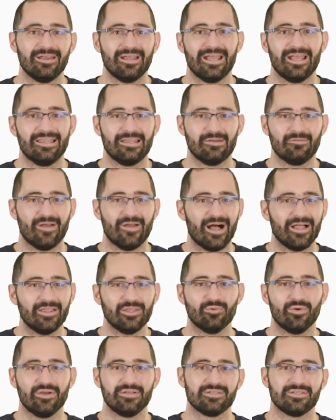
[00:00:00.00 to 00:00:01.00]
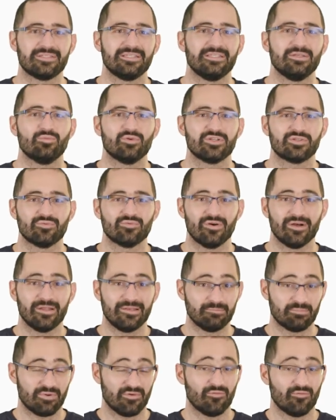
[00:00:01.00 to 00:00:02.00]
and then evaluate to see which one
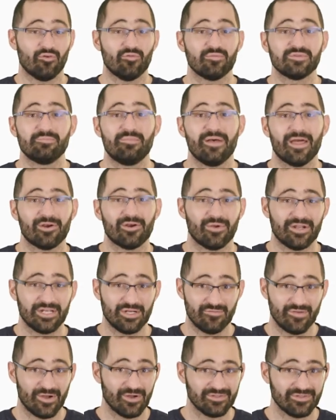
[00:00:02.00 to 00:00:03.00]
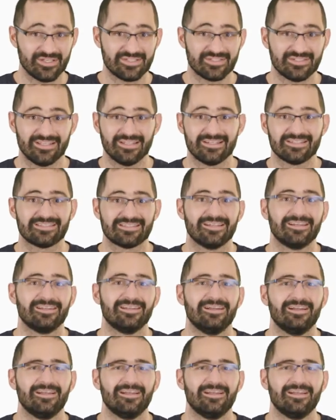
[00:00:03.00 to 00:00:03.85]
performs better on your validation dataset.